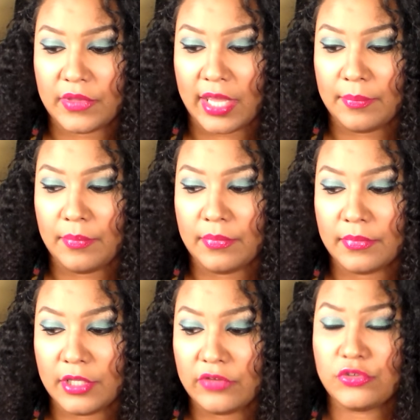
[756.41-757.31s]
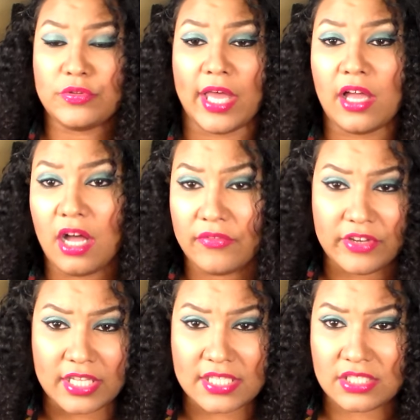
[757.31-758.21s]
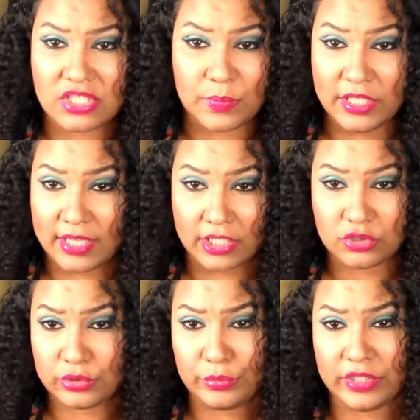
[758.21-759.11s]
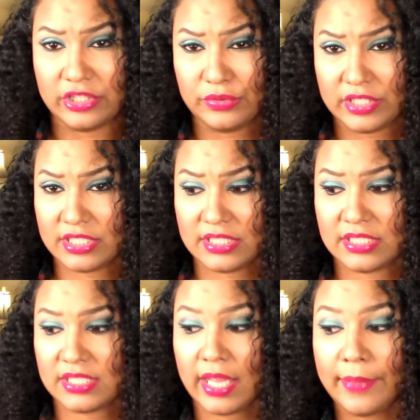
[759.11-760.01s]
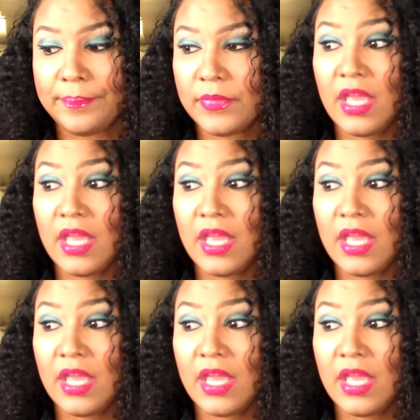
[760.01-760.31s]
that gives you that confidence to speak that truth and do this, this, and that?